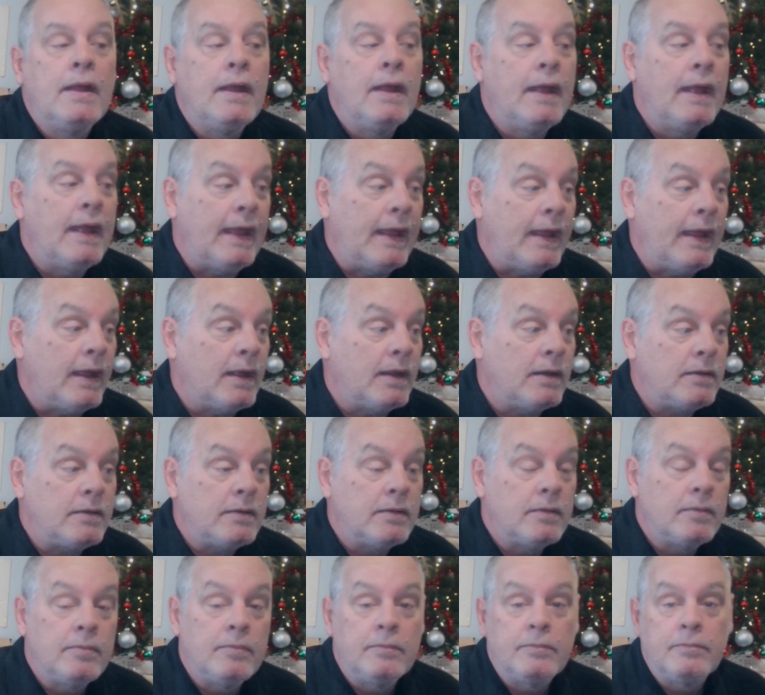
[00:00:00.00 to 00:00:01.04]
And
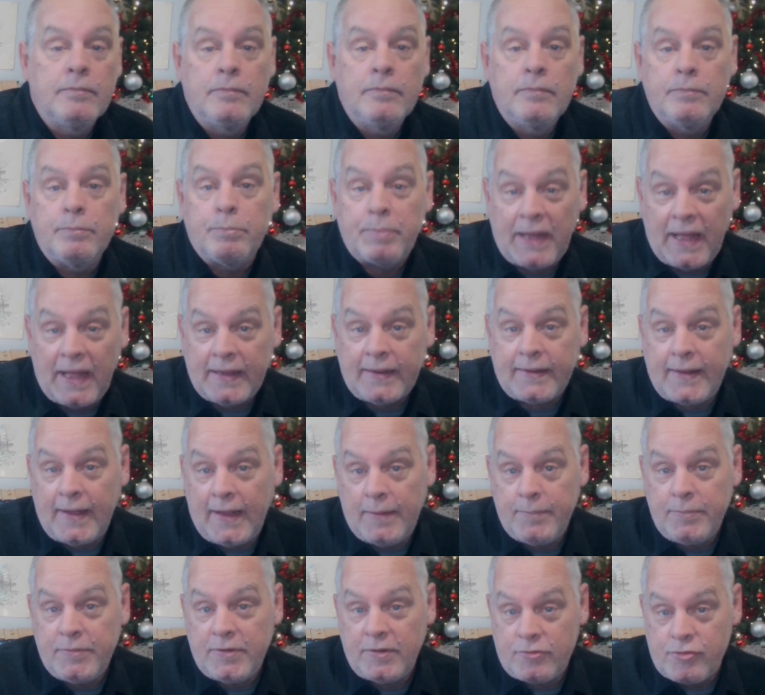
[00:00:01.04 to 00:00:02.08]
back came
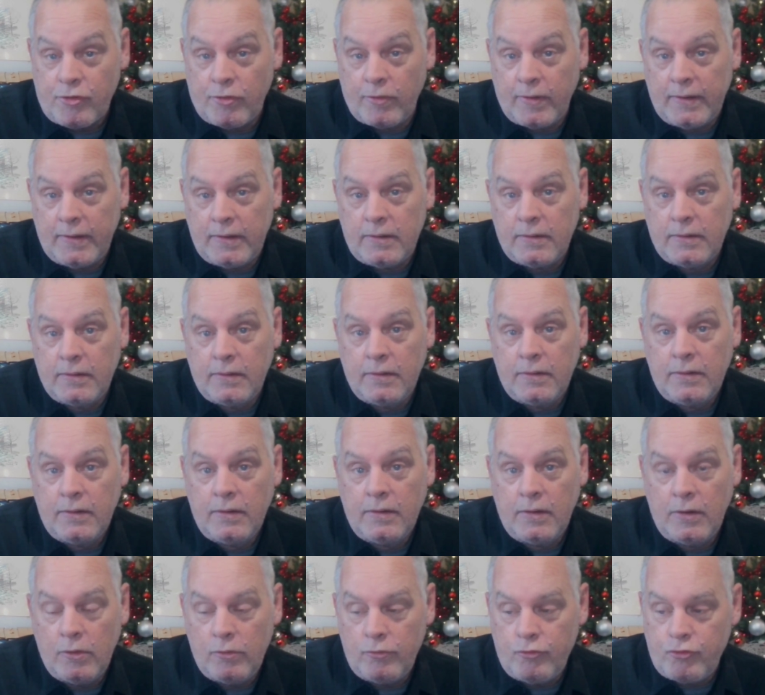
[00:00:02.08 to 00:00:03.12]
Detroit,
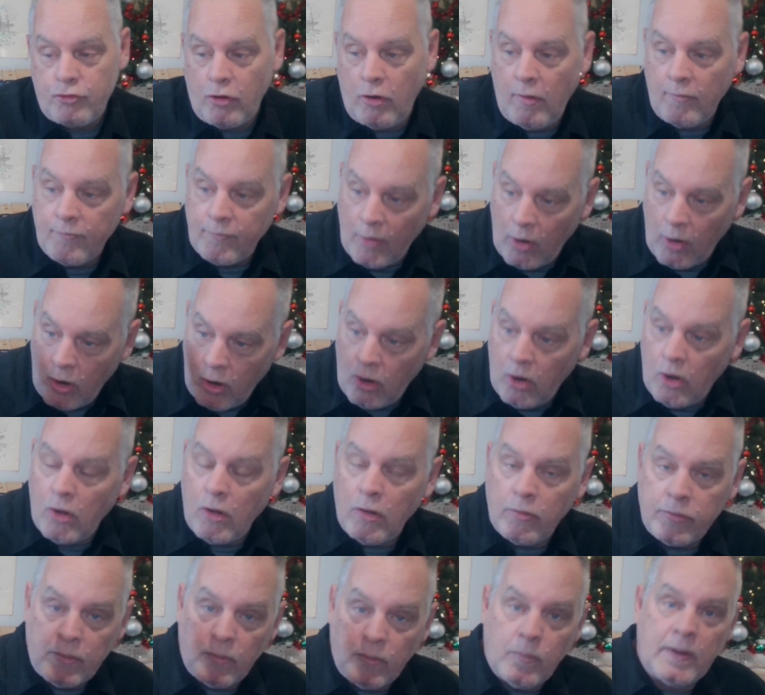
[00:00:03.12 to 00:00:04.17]
who drove all
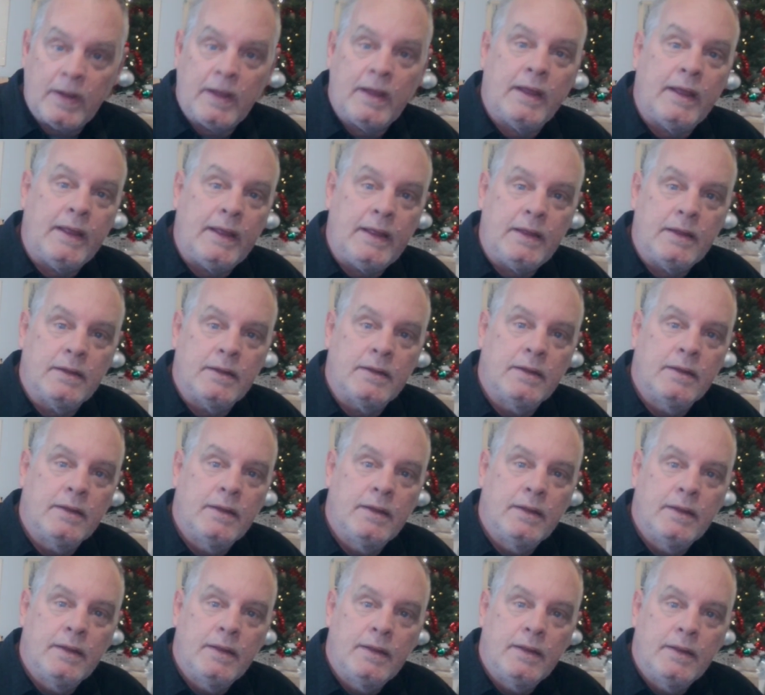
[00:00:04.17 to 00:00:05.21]
the way
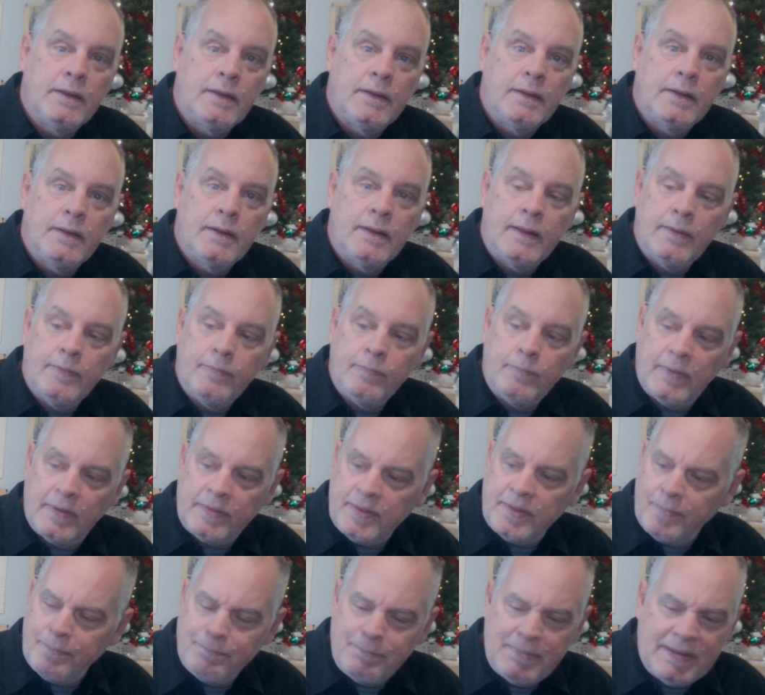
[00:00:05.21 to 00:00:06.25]
with a
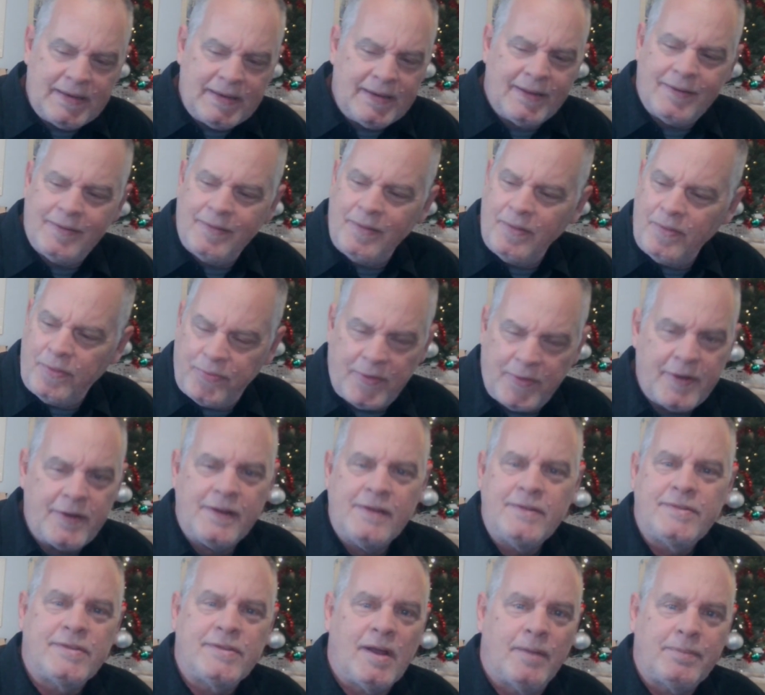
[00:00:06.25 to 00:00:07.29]
minute and
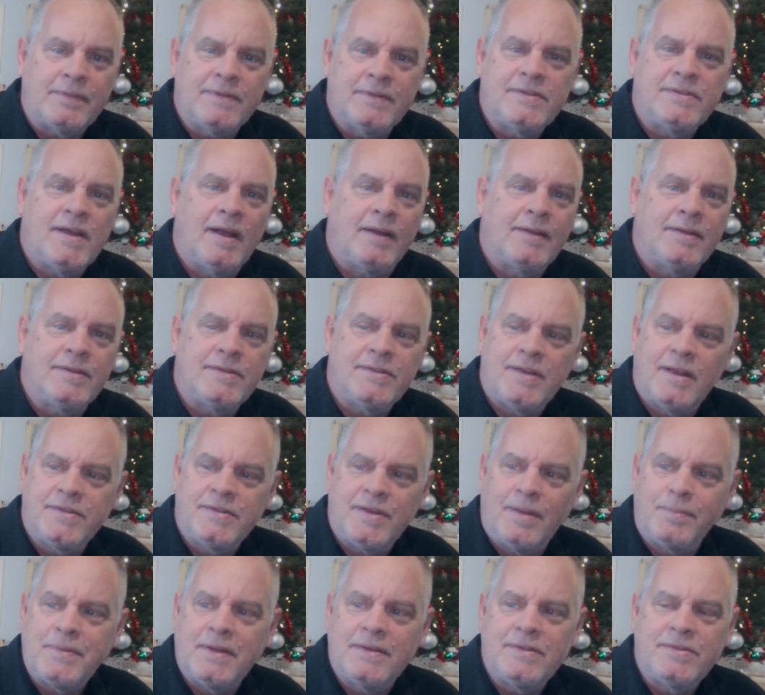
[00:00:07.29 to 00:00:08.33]
30-something
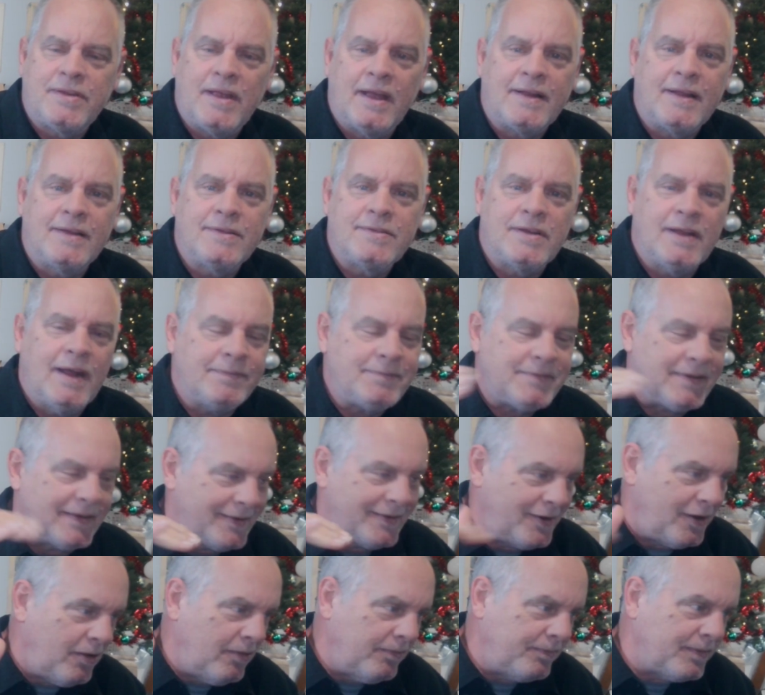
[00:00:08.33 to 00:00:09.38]
seconds left and
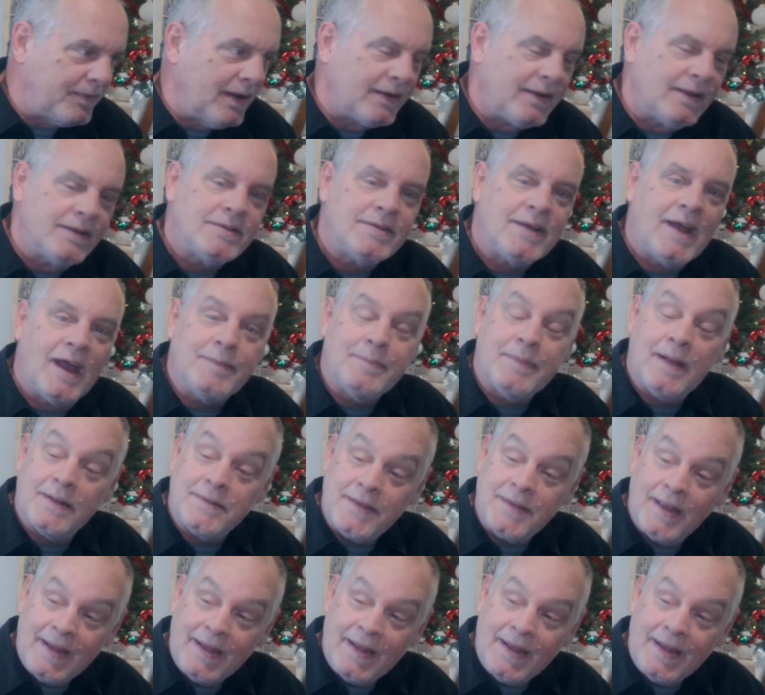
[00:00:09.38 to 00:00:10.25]
no fucking timeouts,